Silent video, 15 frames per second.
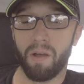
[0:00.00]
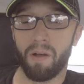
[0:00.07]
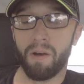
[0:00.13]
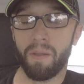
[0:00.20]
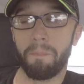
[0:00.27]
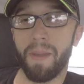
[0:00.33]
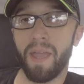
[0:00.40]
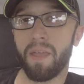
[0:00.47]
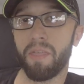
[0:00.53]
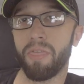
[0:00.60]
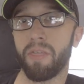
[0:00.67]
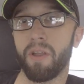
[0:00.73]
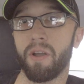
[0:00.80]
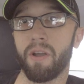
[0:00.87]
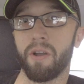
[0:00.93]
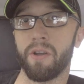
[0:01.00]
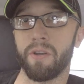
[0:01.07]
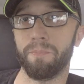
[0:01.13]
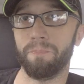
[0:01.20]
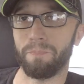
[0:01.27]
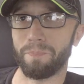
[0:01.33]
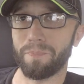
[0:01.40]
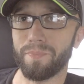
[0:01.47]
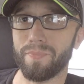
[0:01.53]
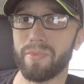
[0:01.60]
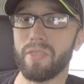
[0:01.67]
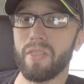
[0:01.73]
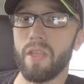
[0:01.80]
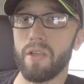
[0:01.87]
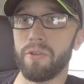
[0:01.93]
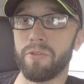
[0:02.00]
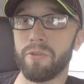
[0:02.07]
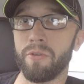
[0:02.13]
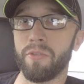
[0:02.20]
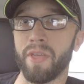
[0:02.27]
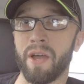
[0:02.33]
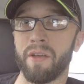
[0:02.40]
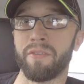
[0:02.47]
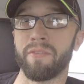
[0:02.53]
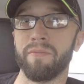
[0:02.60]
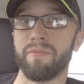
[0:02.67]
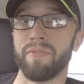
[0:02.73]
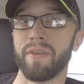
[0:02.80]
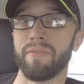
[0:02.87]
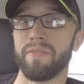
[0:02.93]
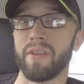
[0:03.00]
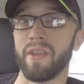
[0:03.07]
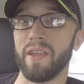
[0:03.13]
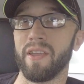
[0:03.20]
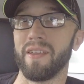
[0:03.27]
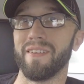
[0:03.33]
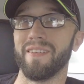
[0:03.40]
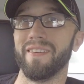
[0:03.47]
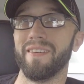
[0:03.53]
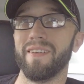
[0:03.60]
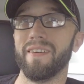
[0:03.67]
on May 3rd, 2015,